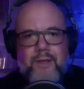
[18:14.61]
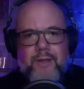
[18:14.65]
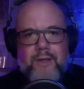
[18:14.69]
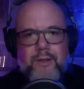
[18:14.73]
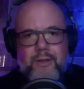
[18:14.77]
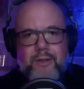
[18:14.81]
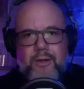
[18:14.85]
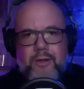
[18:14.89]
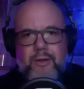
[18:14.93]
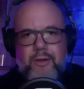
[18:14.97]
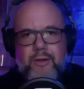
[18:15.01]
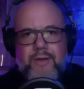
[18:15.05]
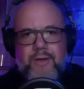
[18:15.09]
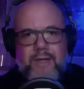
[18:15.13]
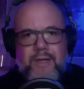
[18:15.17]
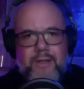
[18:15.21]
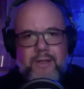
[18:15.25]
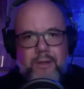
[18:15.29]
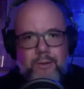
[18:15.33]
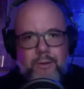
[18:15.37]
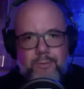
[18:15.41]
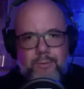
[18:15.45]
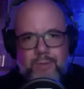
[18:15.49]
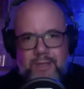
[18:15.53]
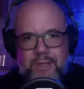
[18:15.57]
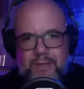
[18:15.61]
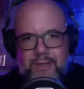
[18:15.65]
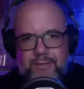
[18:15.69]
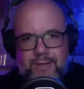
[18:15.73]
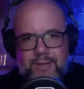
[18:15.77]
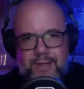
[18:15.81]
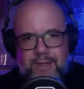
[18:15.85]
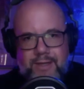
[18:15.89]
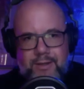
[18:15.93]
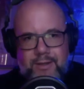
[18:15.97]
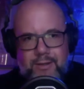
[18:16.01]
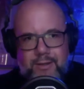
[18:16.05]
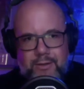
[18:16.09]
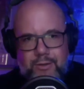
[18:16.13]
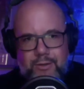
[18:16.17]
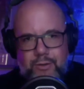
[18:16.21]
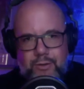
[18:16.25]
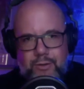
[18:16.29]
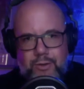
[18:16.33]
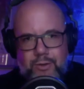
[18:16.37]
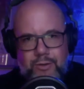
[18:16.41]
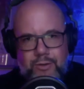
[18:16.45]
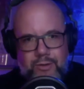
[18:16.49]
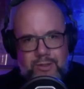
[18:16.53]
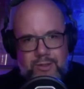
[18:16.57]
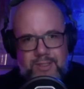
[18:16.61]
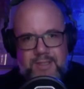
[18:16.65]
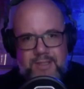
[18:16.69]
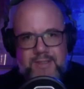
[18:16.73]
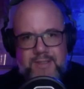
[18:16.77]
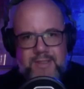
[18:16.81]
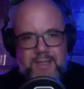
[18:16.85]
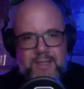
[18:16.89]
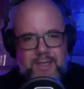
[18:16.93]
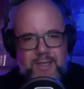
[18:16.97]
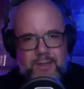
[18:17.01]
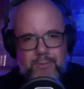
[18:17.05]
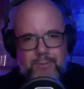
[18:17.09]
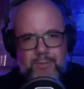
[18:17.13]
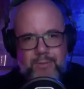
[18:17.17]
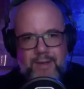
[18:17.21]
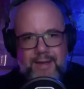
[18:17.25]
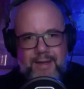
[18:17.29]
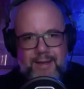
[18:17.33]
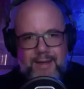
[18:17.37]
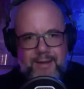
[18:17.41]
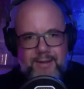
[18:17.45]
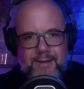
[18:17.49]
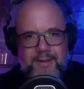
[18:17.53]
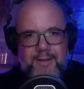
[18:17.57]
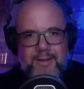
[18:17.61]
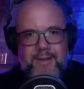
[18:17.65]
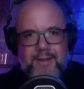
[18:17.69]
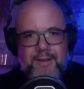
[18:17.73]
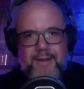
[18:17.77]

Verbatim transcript: you know, they don't believe they can do a thirty second plank